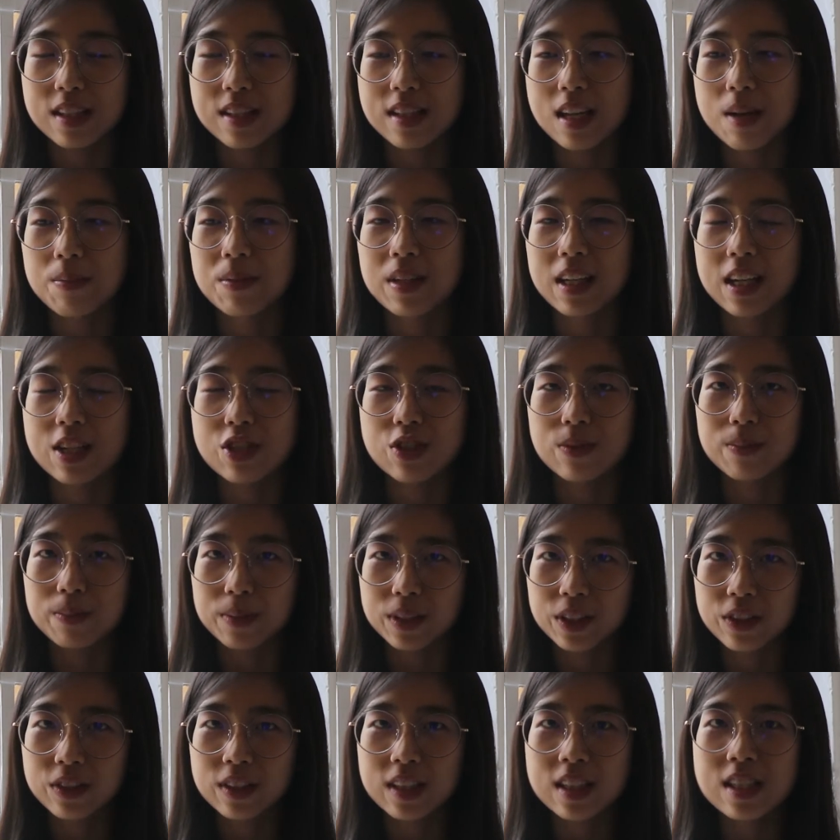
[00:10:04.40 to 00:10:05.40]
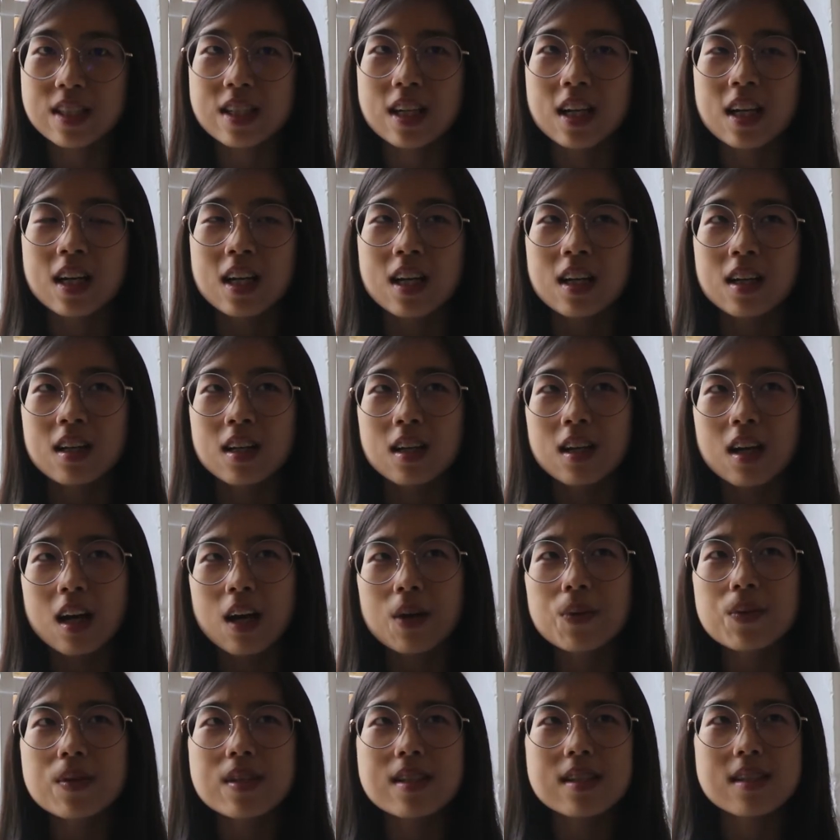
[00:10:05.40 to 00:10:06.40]
this application period,
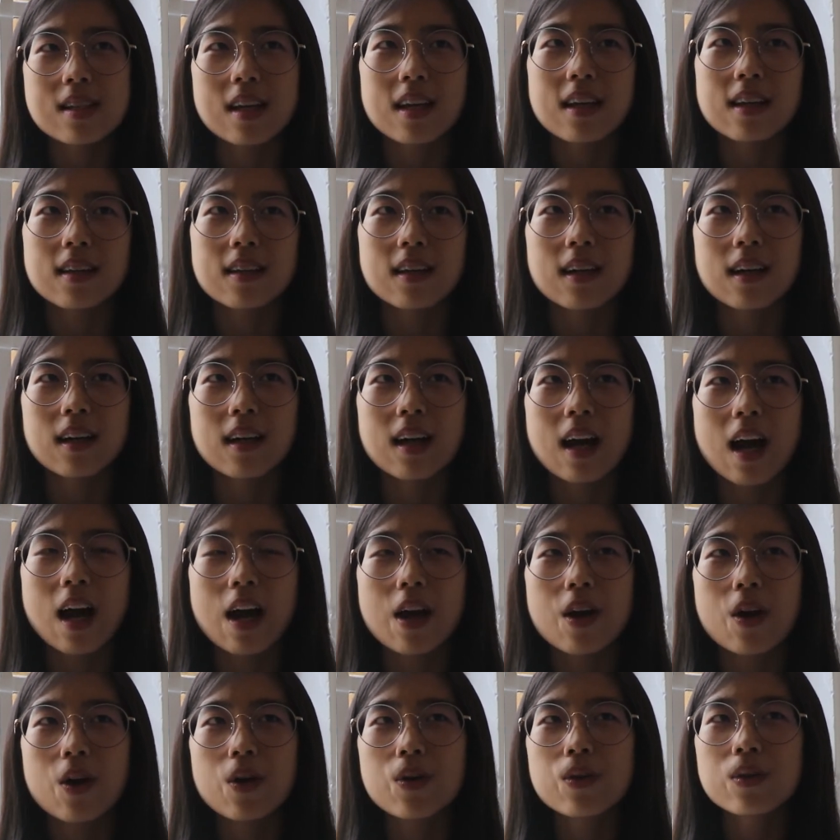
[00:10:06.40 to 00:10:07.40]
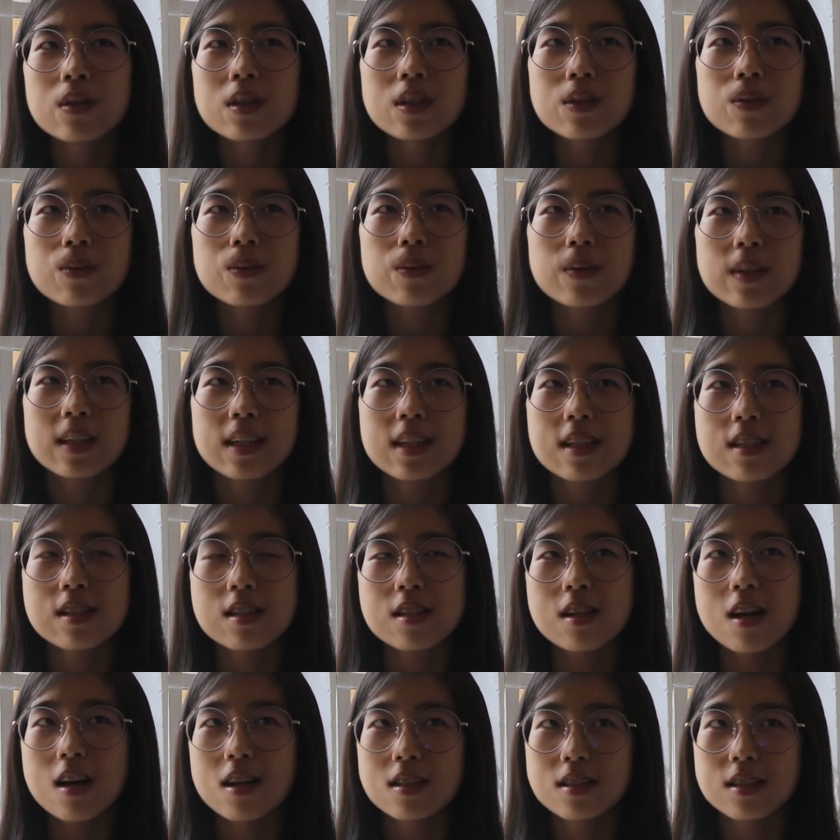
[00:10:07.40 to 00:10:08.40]
I would say that I only really
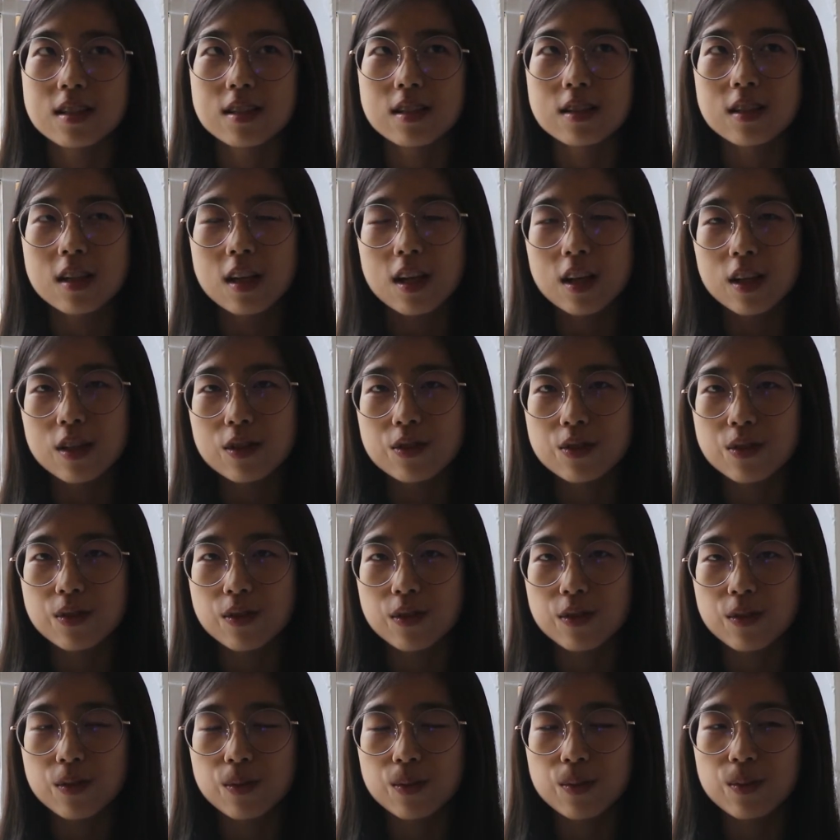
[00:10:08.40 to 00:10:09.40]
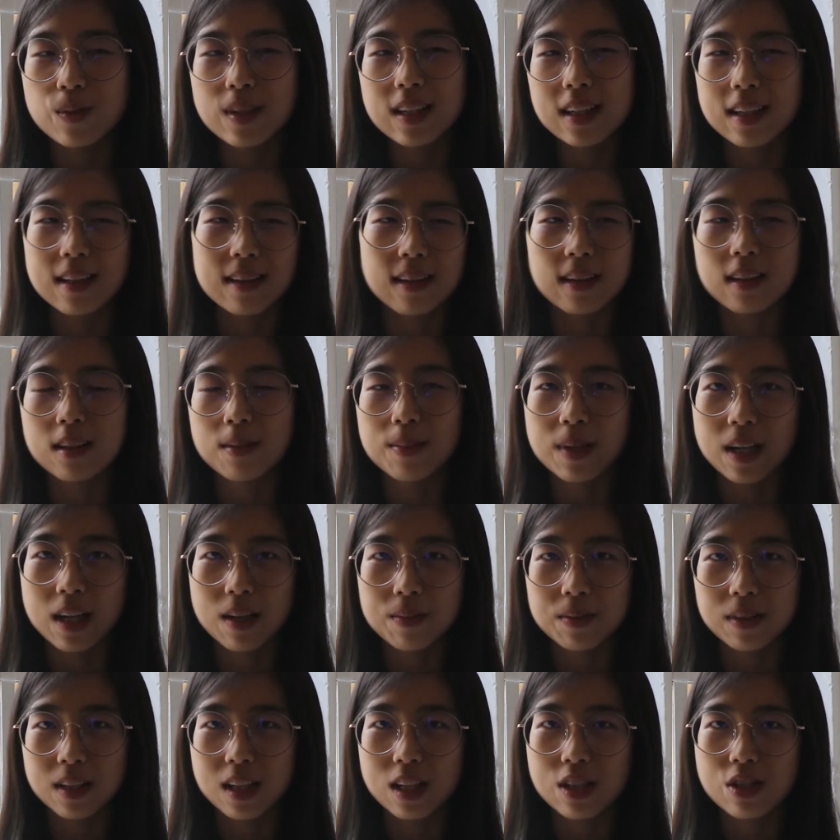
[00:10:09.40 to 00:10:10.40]
started to really think about
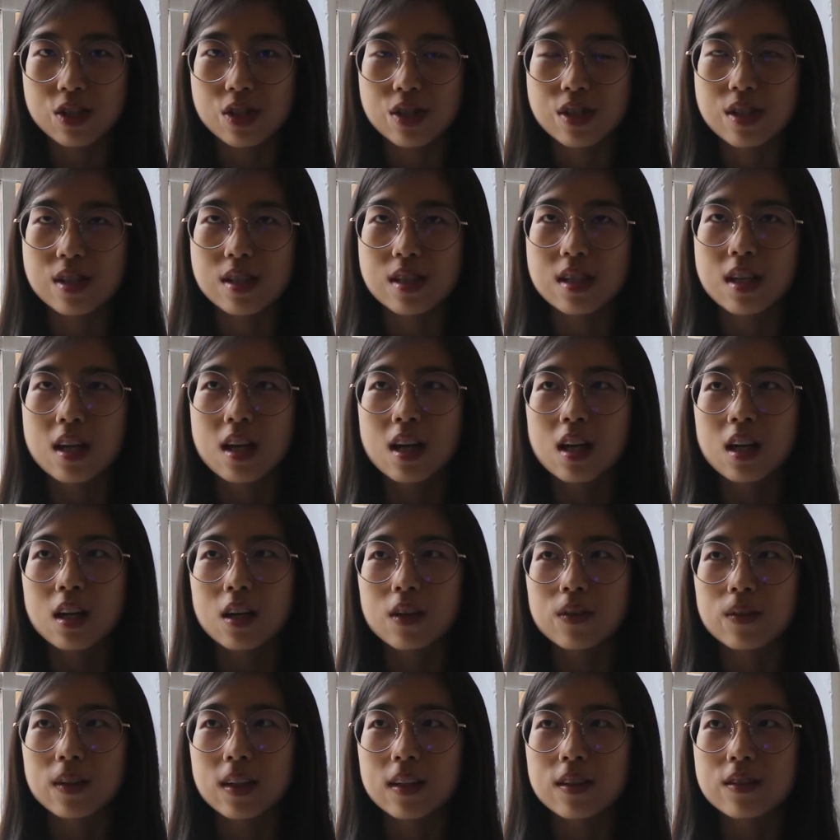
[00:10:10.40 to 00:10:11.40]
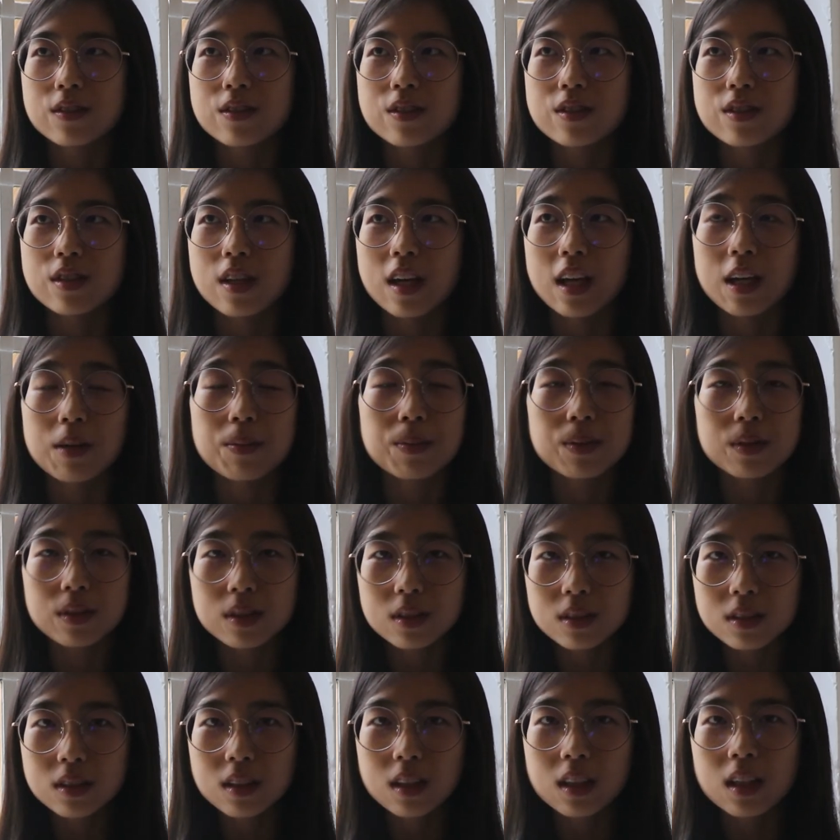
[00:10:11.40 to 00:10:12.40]
applications around
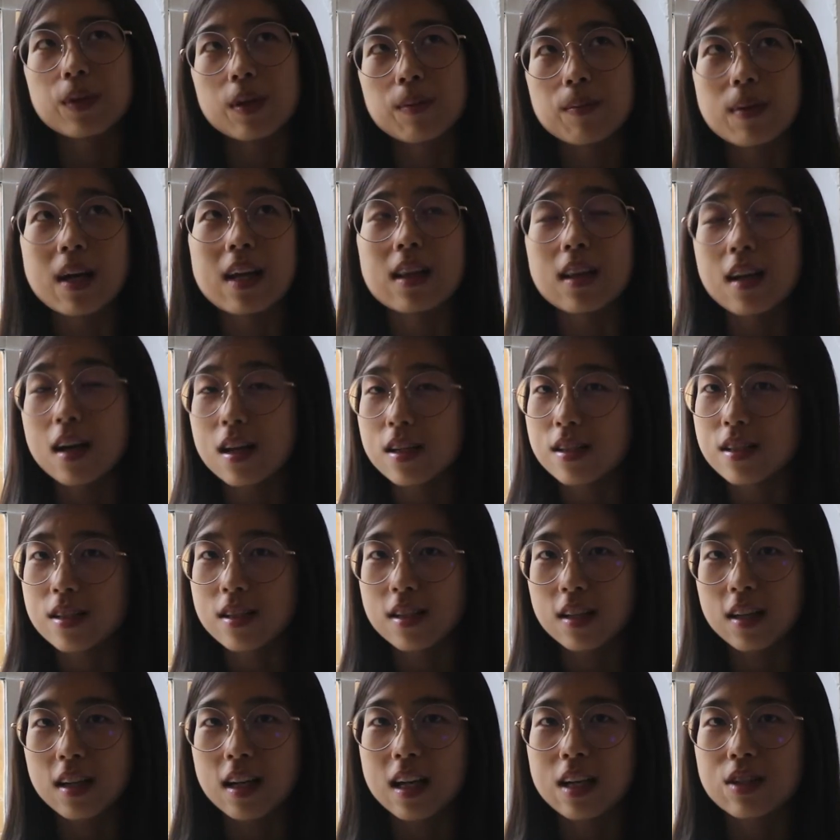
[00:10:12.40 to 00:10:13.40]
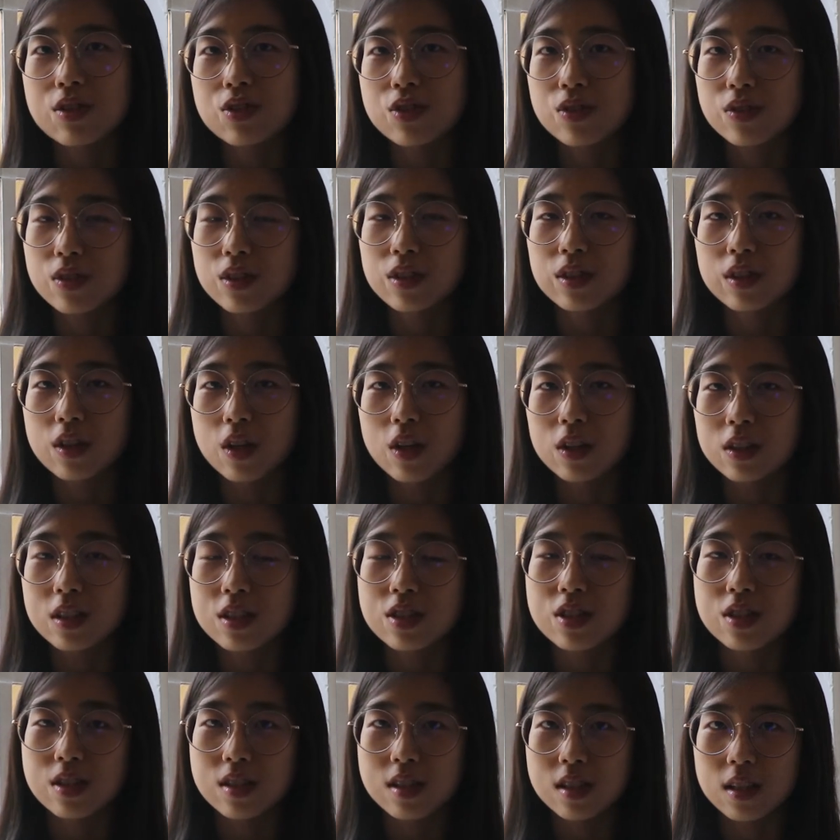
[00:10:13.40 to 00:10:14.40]
April in my last year at junior
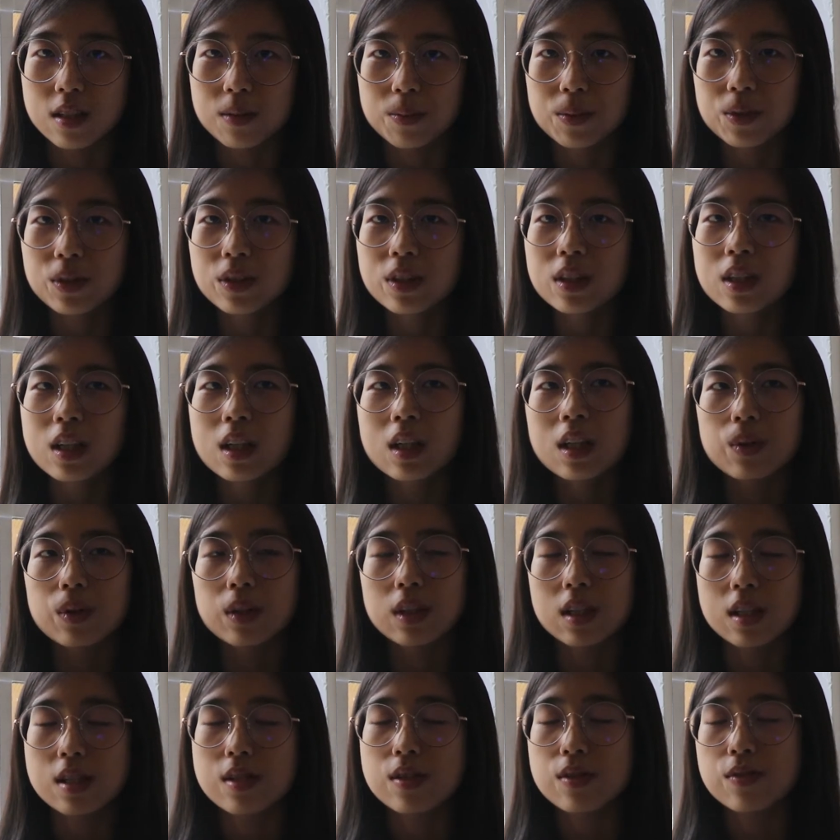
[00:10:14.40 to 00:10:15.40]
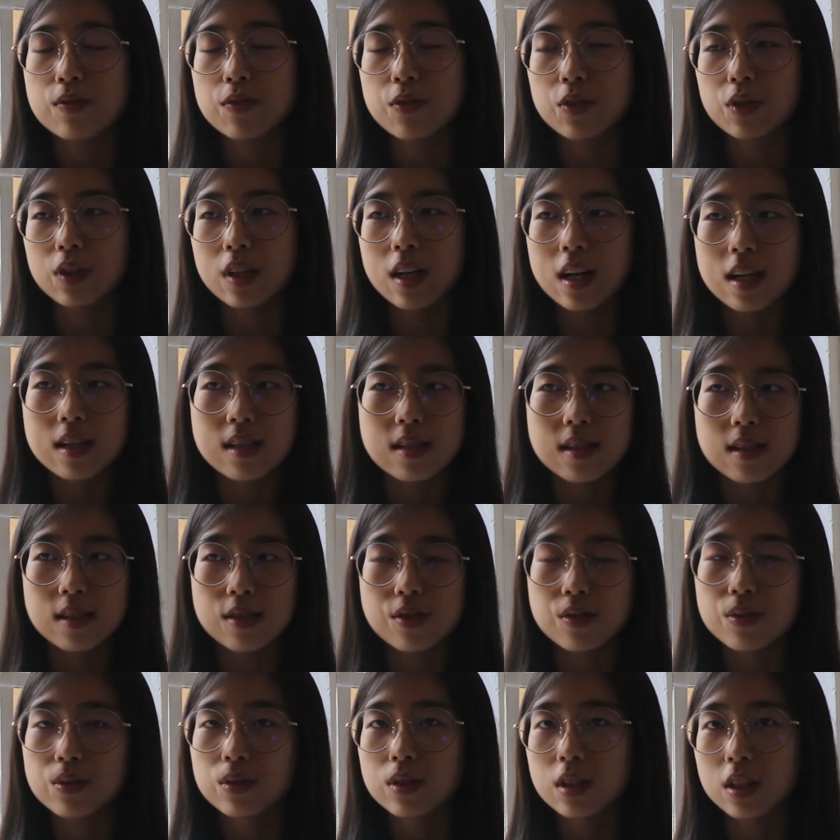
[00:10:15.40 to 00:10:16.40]
college in Singapore, because for us the
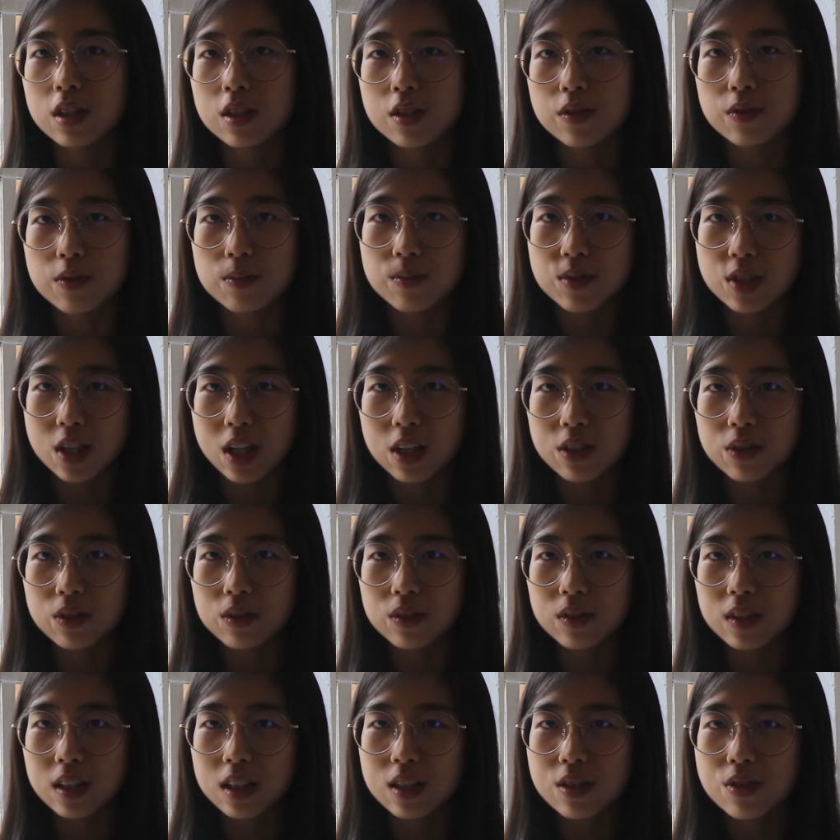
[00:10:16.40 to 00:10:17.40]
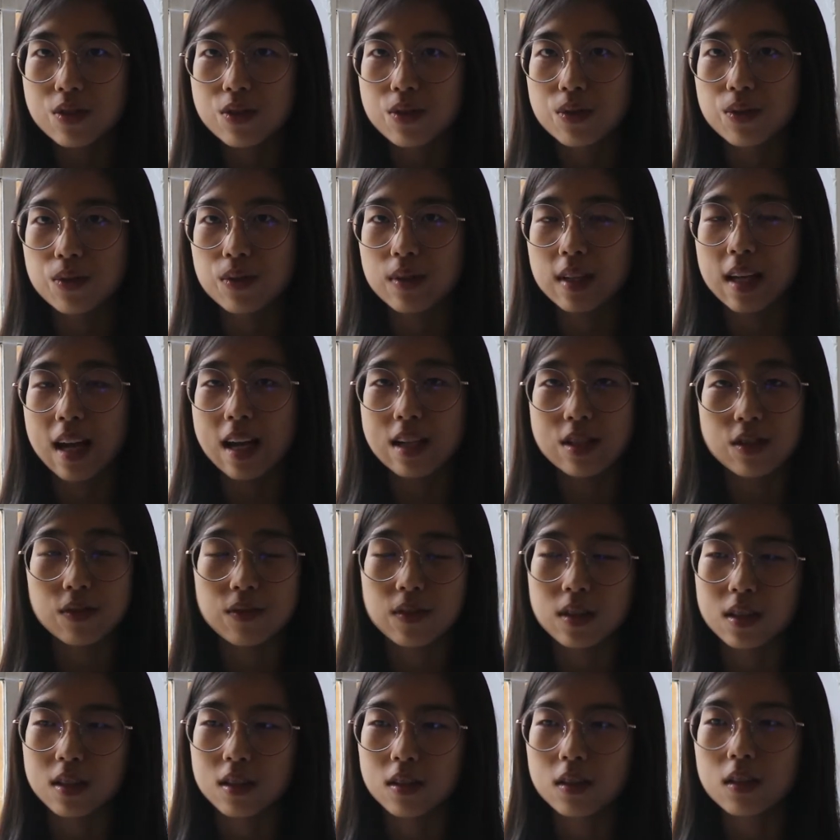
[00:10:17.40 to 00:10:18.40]
school year is from January to the end
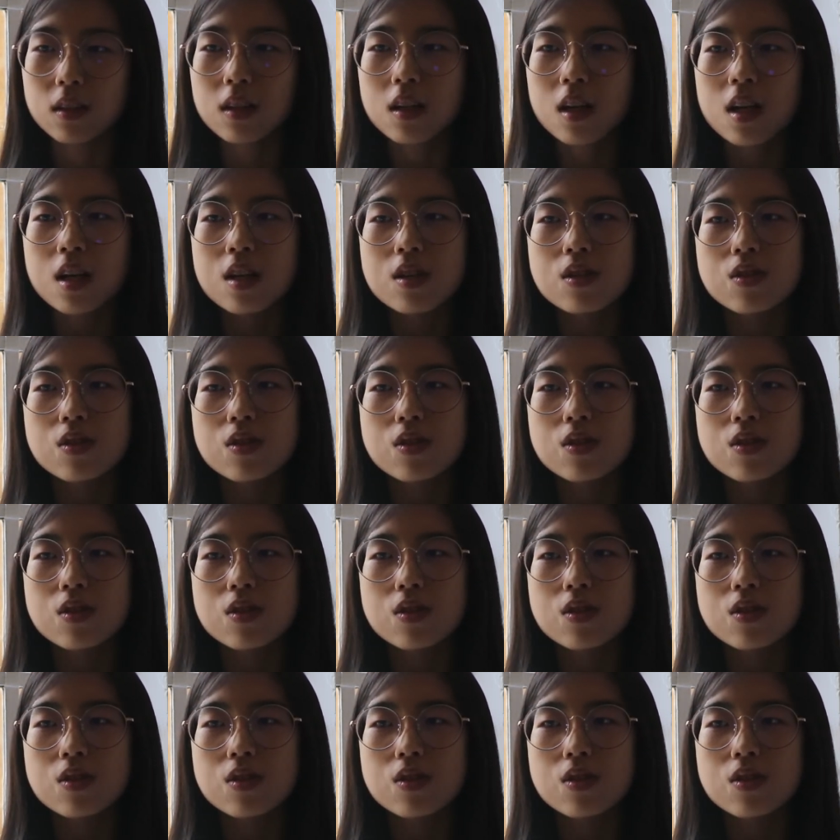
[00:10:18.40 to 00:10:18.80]
of the year.